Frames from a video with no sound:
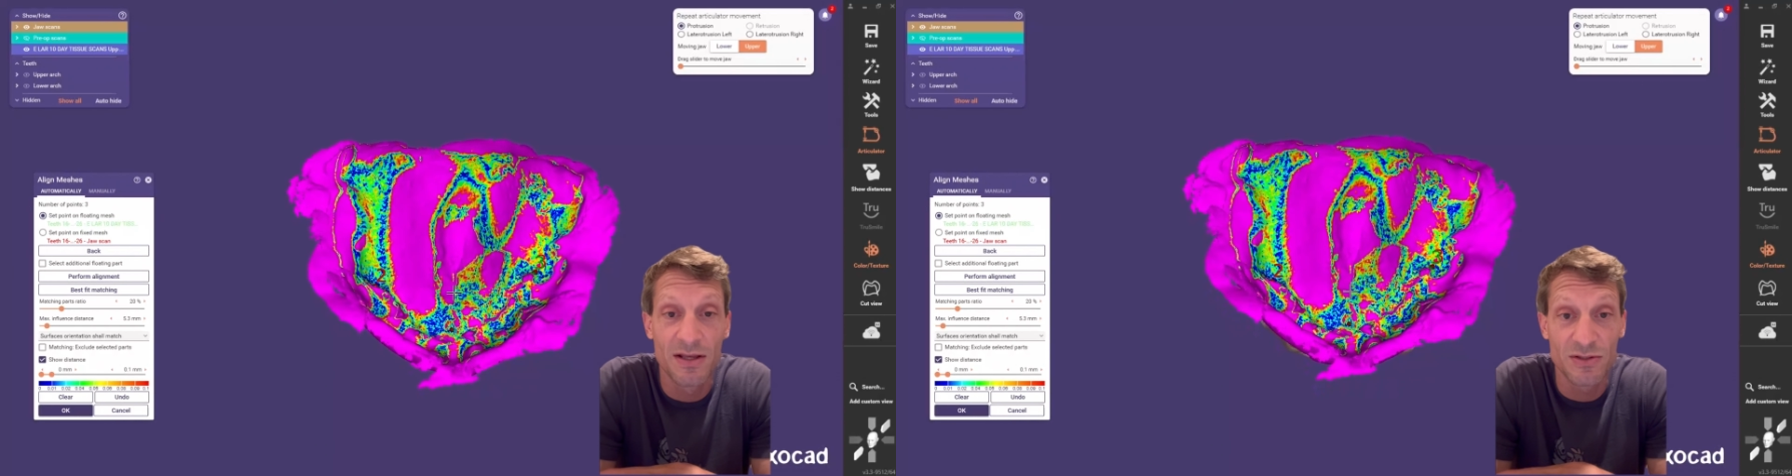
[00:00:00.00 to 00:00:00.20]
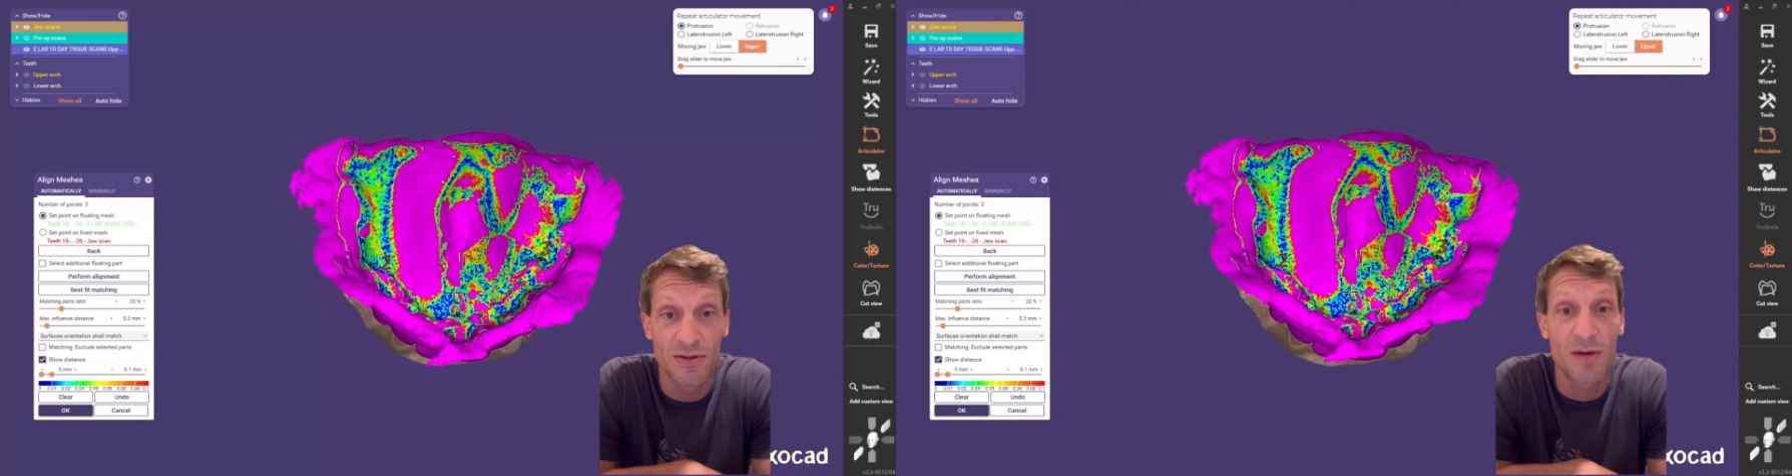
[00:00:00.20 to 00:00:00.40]

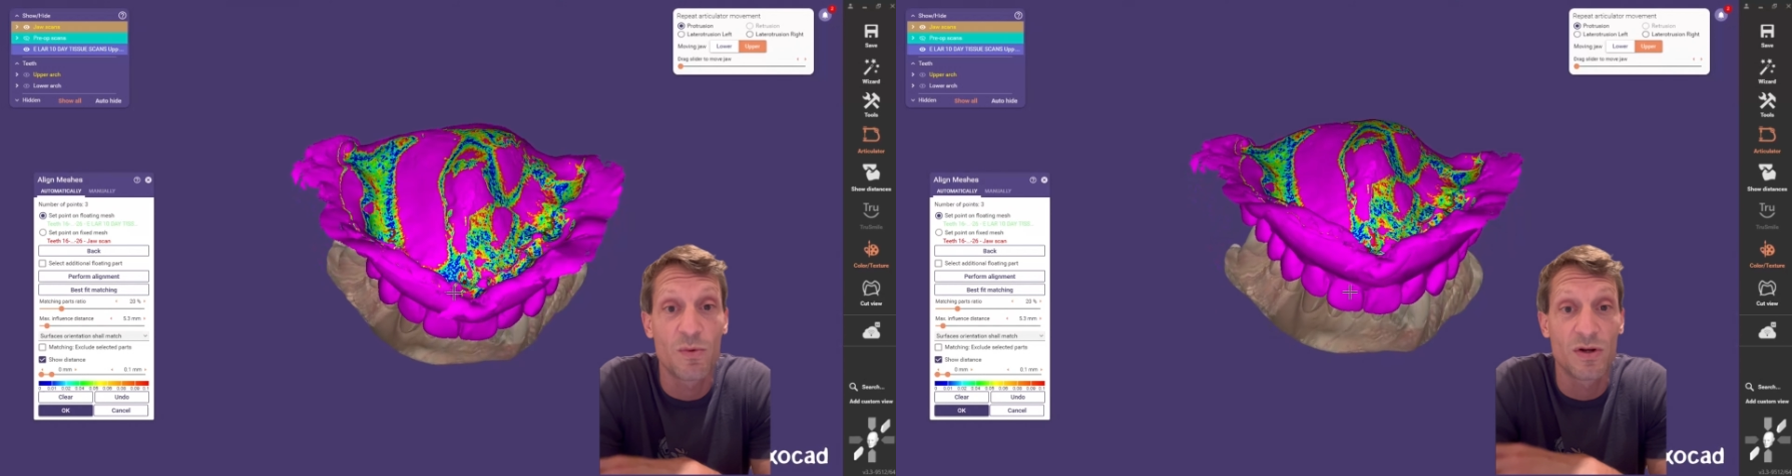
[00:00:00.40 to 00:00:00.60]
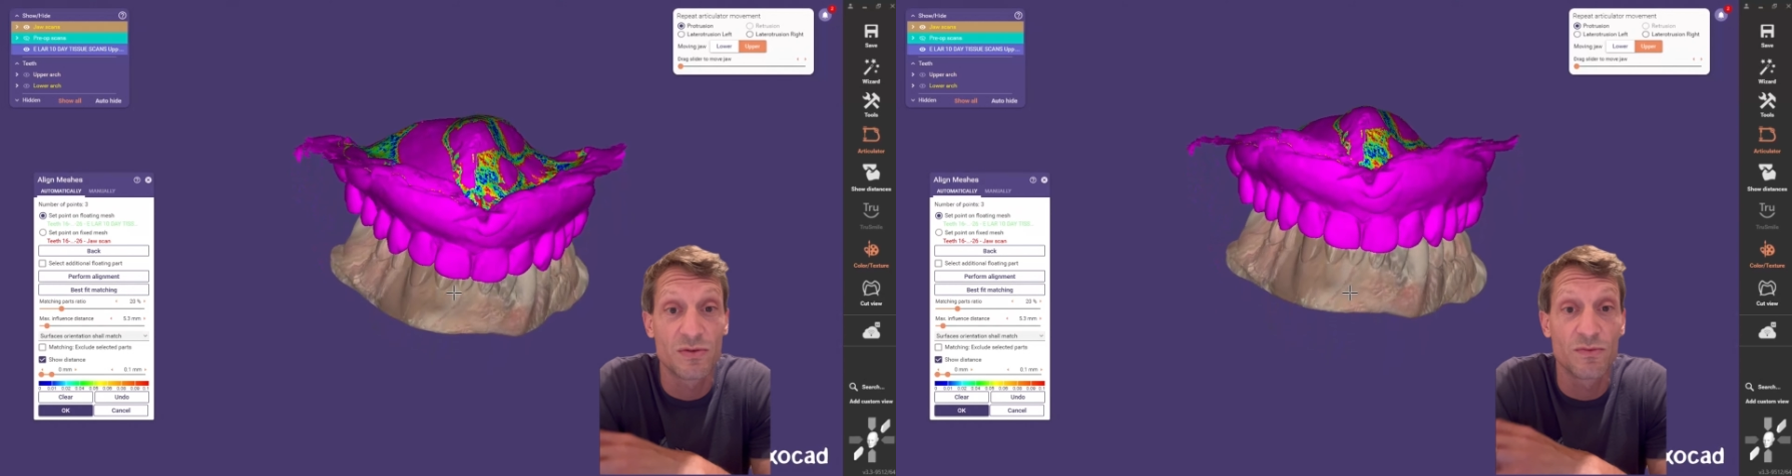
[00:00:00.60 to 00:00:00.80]
so that
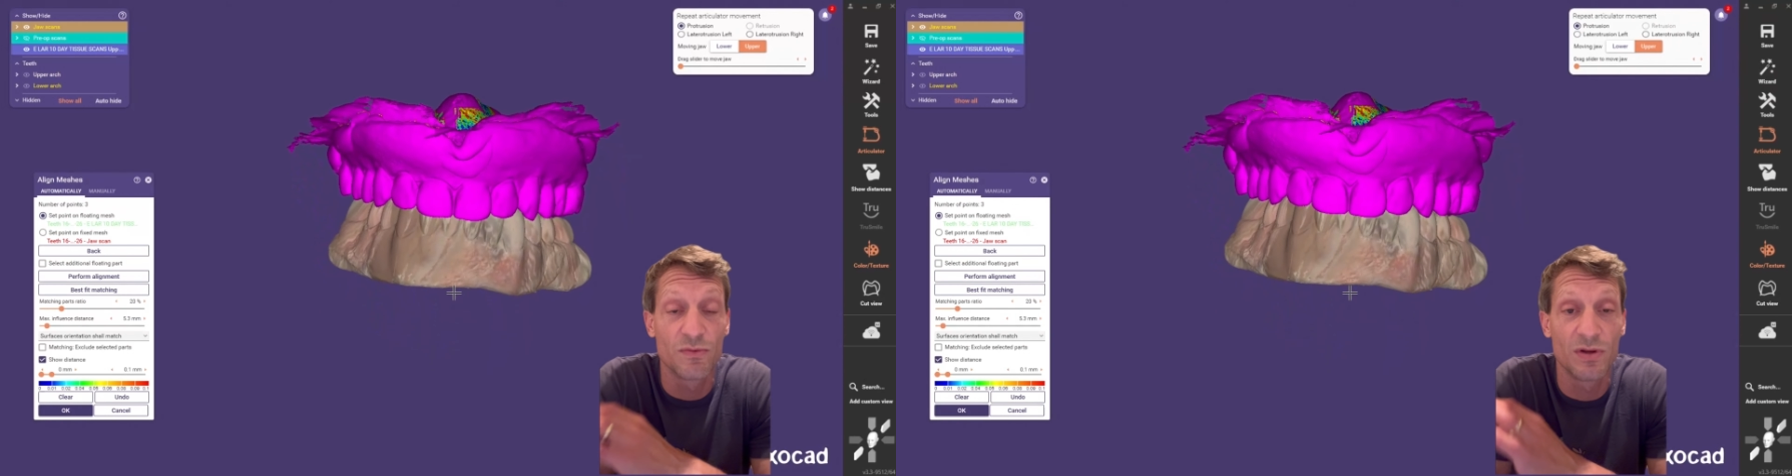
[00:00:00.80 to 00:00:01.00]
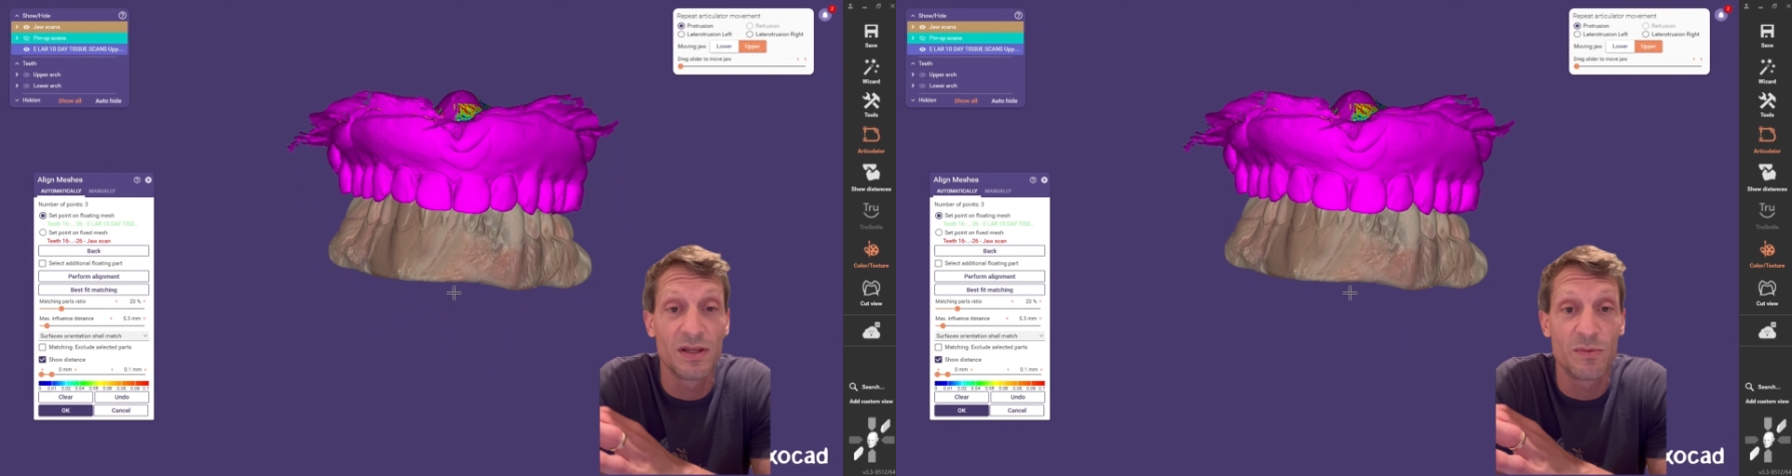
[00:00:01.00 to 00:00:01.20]
worked
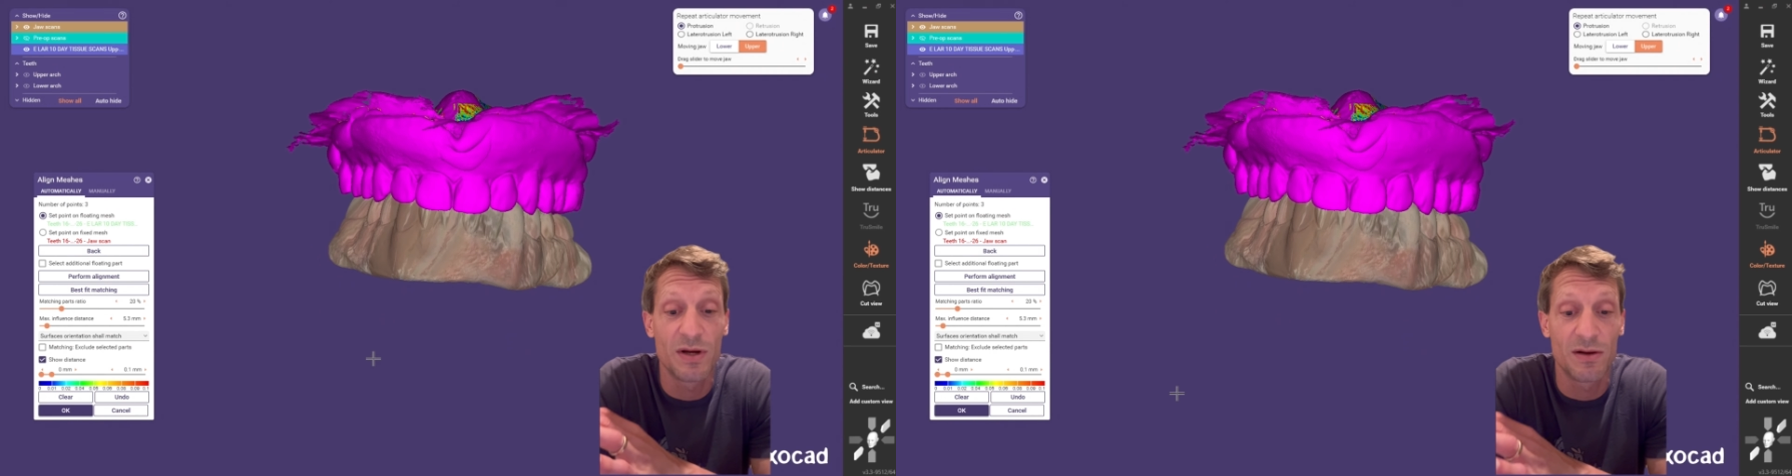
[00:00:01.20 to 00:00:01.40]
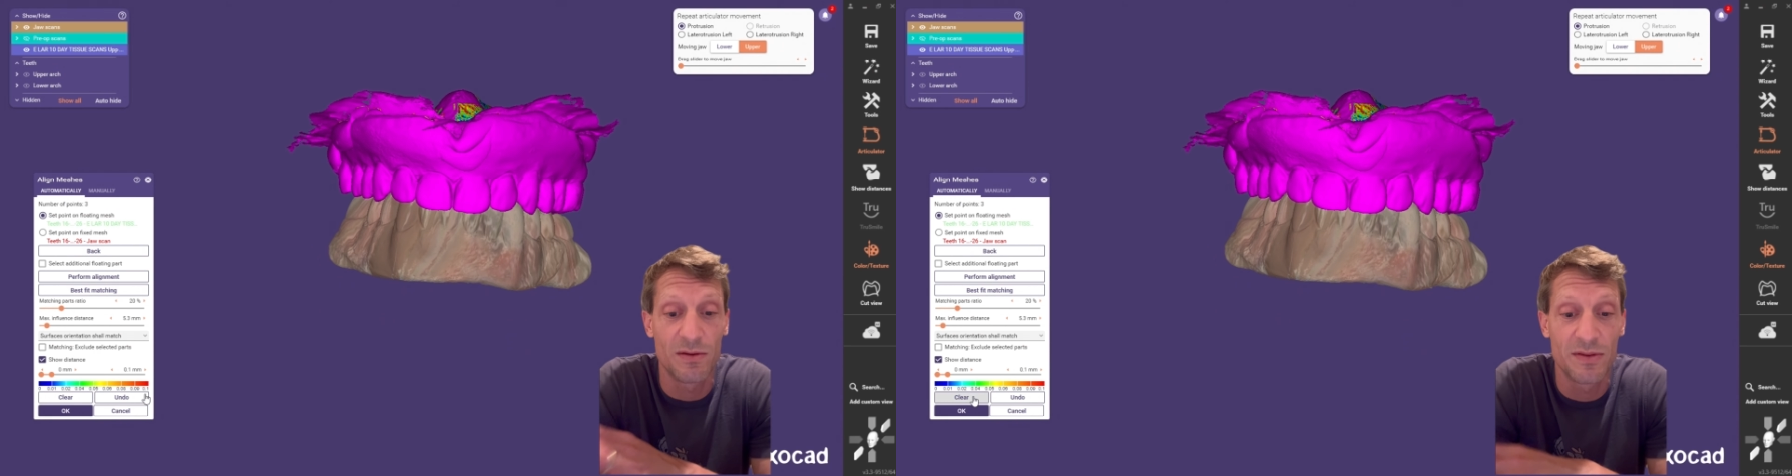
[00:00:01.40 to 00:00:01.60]
really well.